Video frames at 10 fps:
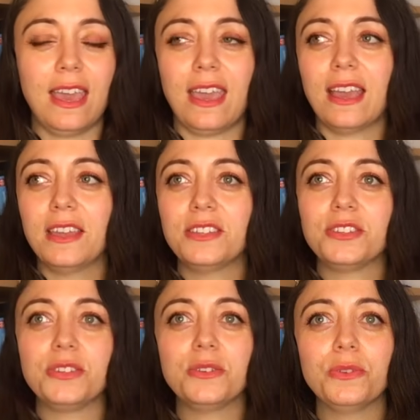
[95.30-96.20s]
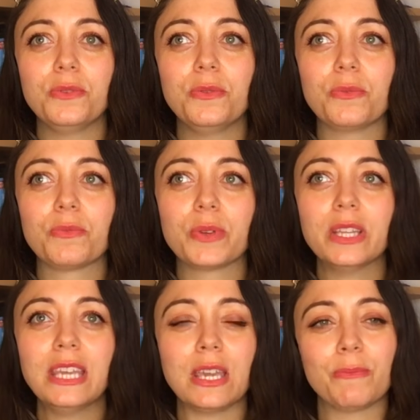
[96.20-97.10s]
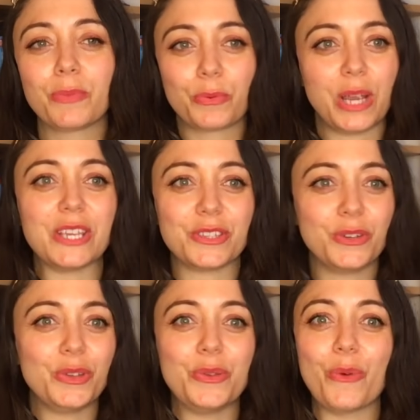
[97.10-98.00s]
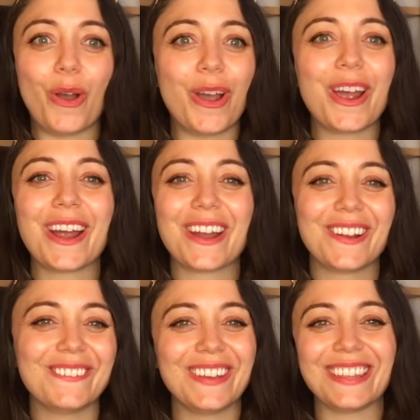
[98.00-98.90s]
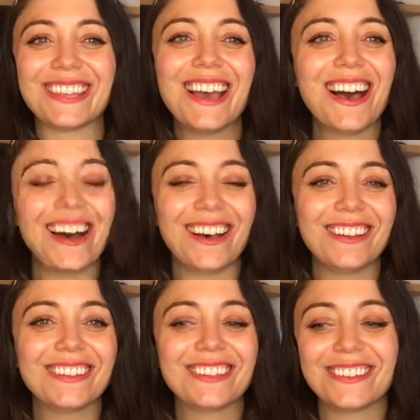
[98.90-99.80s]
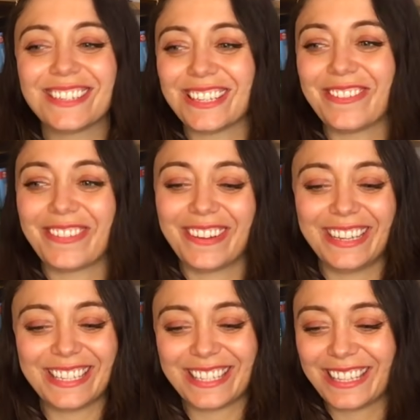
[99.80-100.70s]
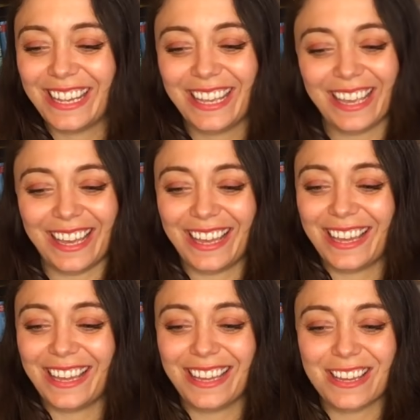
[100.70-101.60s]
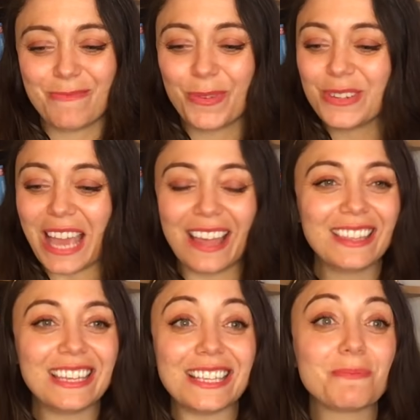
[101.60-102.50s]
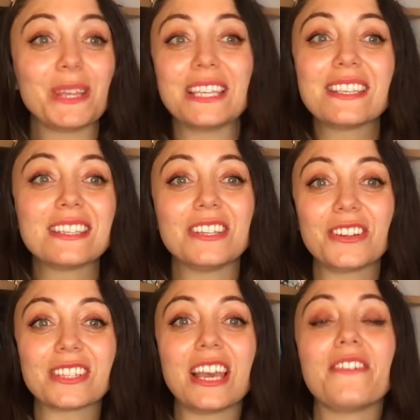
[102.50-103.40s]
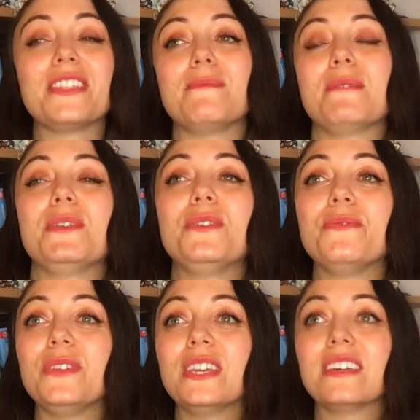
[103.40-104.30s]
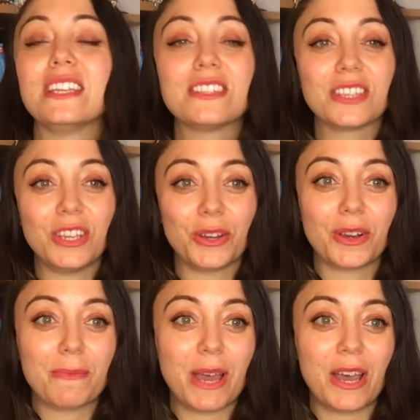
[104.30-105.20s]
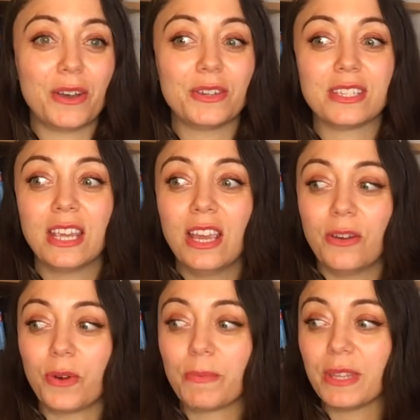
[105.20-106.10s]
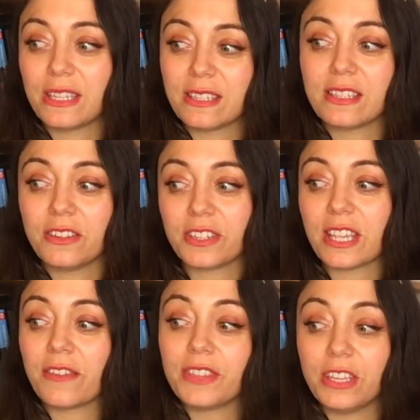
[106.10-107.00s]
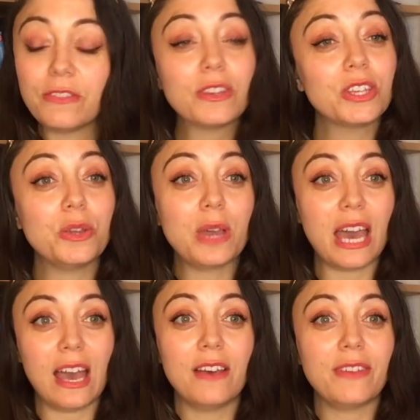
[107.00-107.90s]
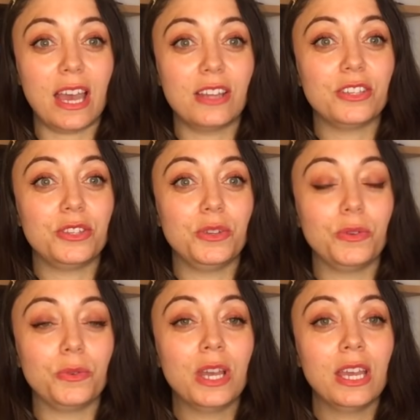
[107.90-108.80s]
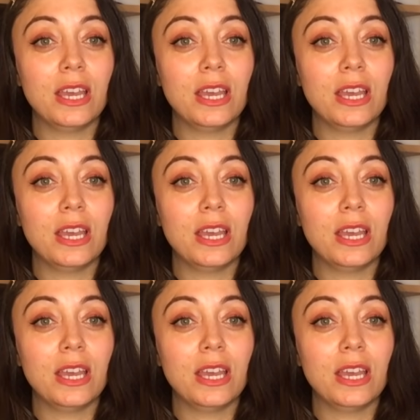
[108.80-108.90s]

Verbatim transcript: and to really embrace who you are with all your different modalities, places in yourself that maybe you feel insecure about, or places in yourself that you feel you have had to